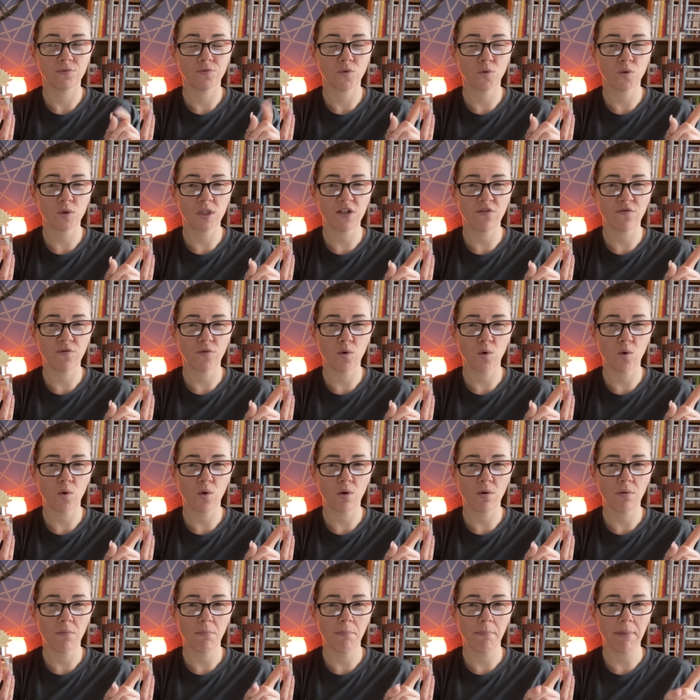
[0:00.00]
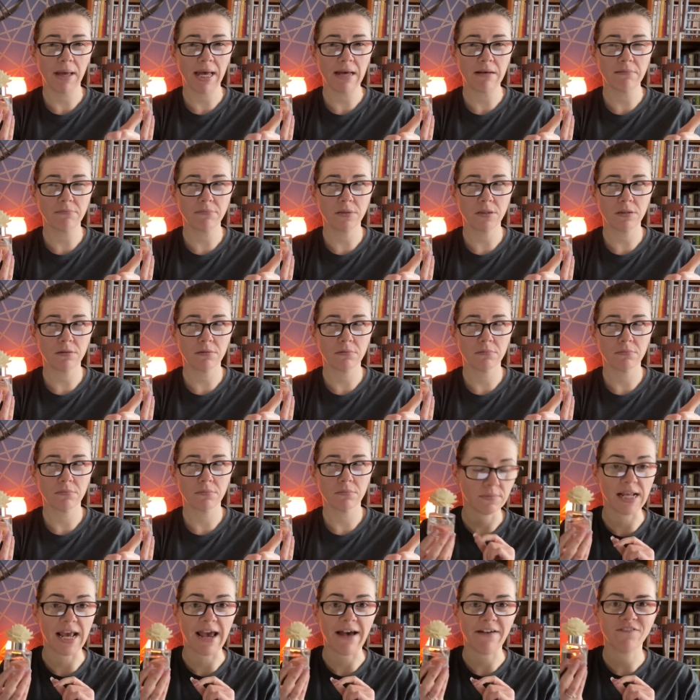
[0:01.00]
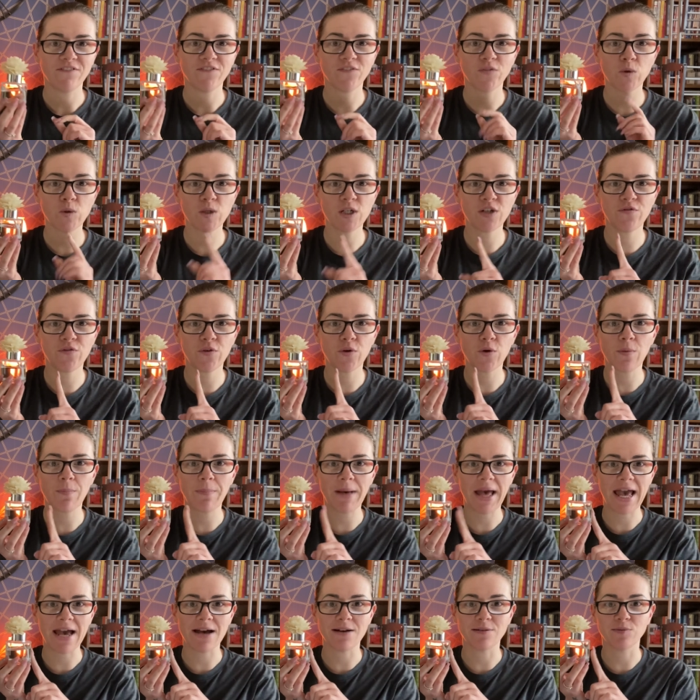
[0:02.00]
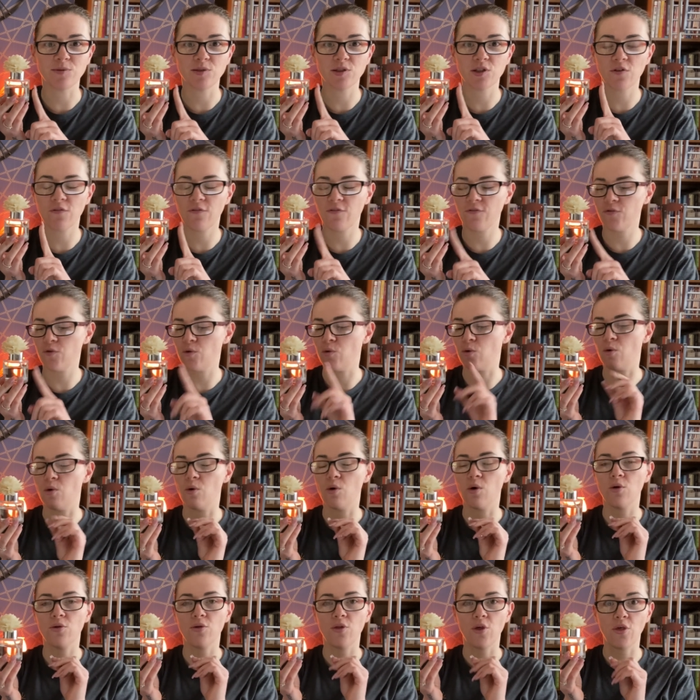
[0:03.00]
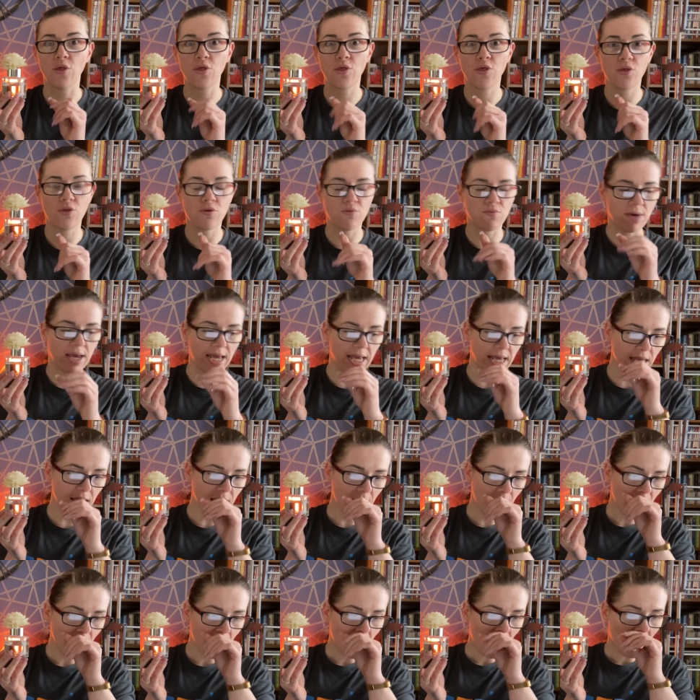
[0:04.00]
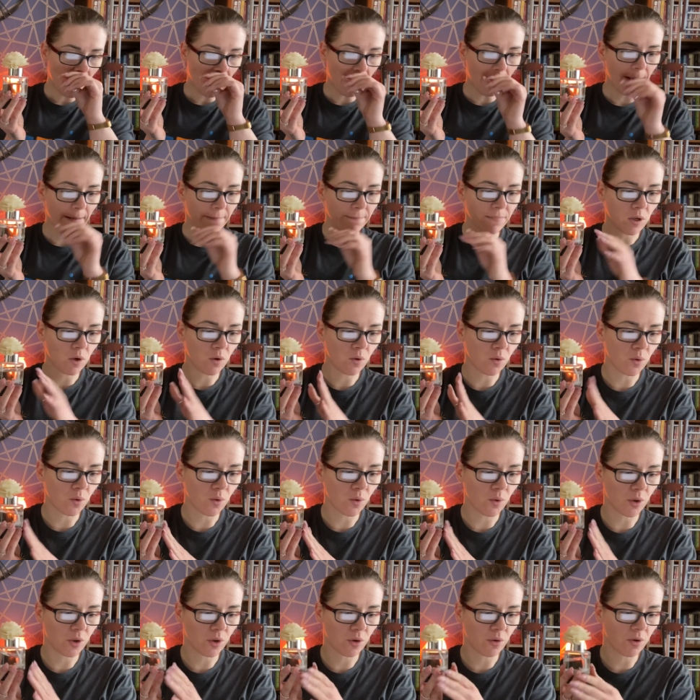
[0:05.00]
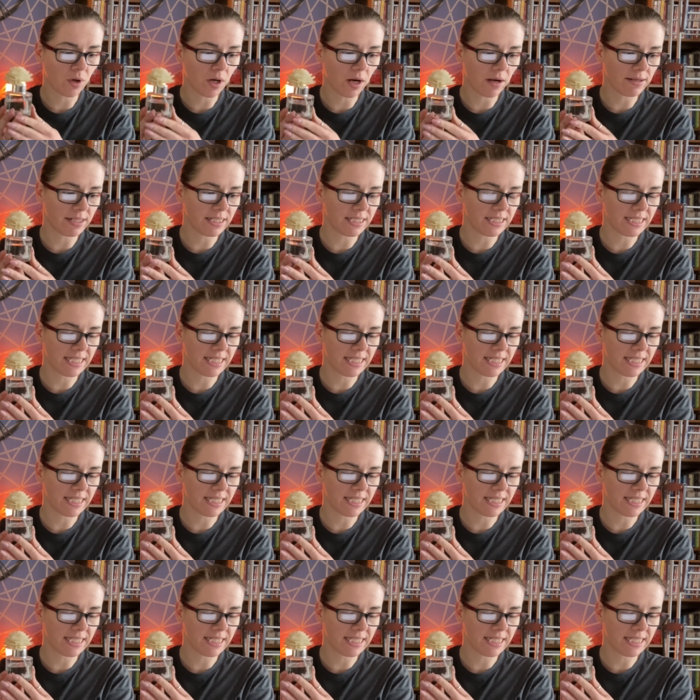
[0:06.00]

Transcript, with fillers: £44? Yeah, £44 for the 3, or you're going